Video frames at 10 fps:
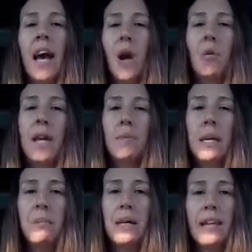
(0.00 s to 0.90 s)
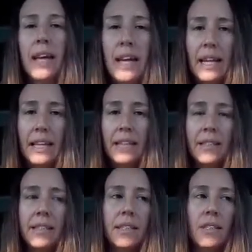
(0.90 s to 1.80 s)
And what I mean by that
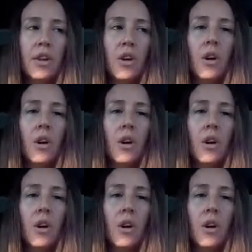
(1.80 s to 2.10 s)
is